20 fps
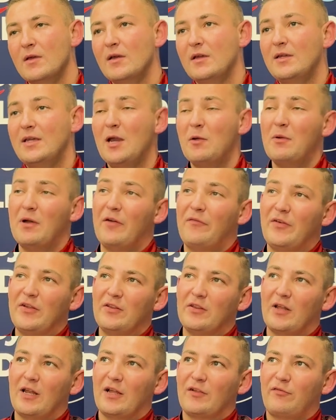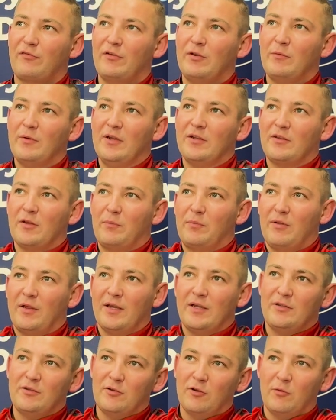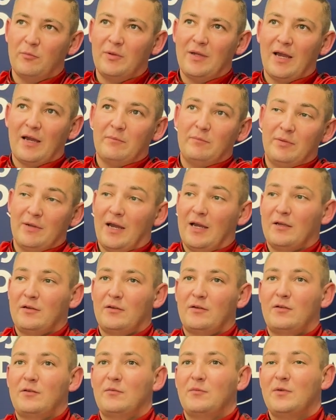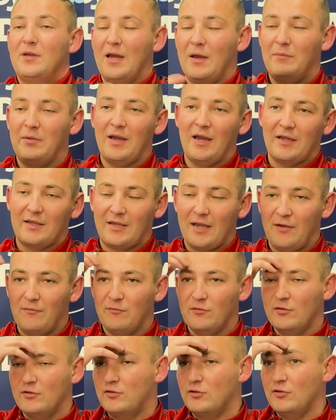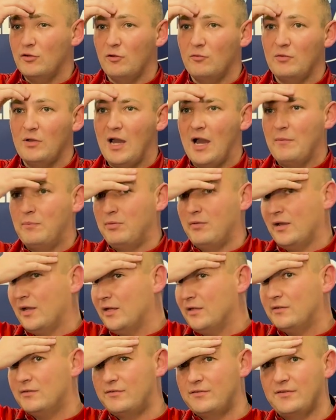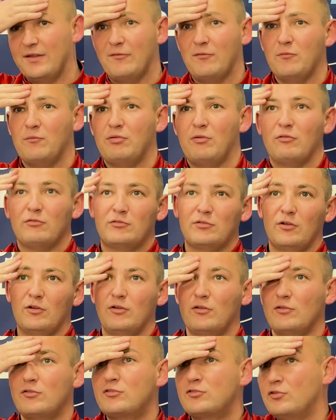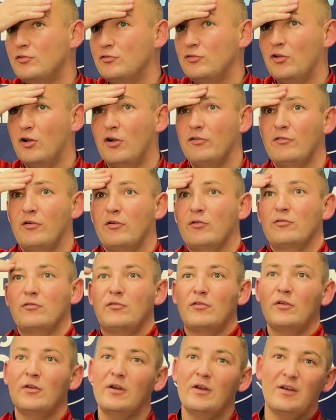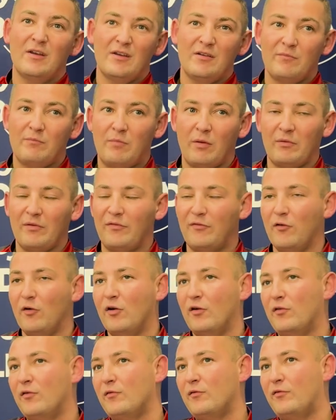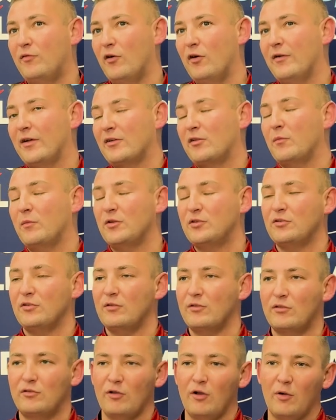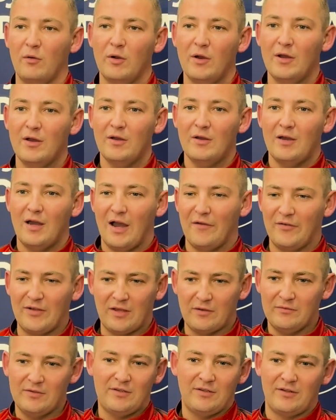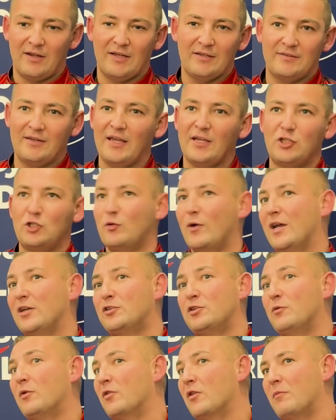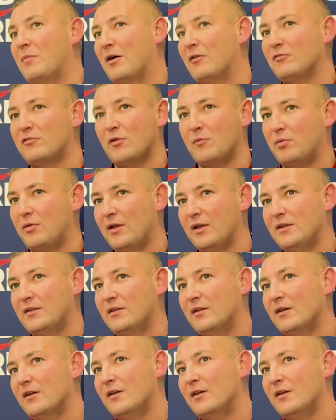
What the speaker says: Yeah, well, I think the last 3 weeks I played, you know, behind cameras, you know, I played 7 pro tours, 2 Euros, probably 4 exhibitions. So I think this is like day 22 on the bounce I played.